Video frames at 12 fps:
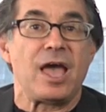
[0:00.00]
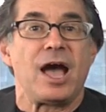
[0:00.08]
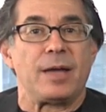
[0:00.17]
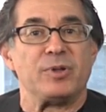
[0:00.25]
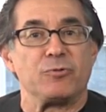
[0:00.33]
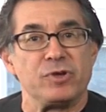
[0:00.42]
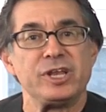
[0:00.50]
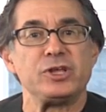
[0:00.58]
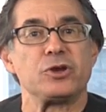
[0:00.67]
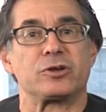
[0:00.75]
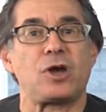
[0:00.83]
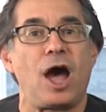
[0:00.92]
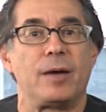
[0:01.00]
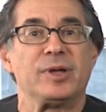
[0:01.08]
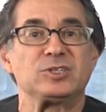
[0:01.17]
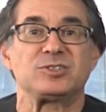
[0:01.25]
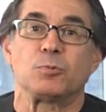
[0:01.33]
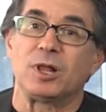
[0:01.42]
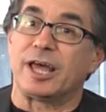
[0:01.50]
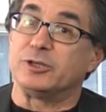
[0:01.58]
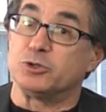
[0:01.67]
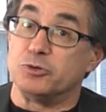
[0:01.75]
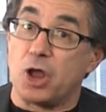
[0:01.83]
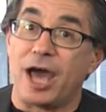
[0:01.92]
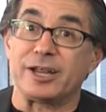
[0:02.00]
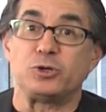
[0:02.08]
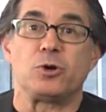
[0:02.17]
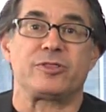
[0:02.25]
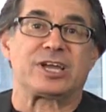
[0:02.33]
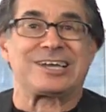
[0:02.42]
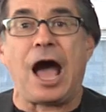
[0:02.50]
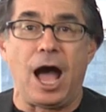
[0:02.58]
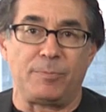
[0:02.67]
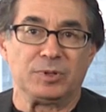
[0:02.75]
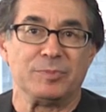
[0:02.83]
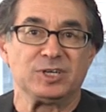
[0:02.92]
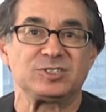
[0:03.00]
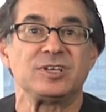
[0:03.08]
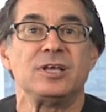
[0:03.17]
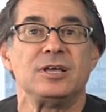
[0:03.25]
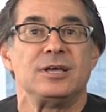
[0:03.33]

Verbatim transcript: I've been reading your comments, and while I do not ignore the compliments,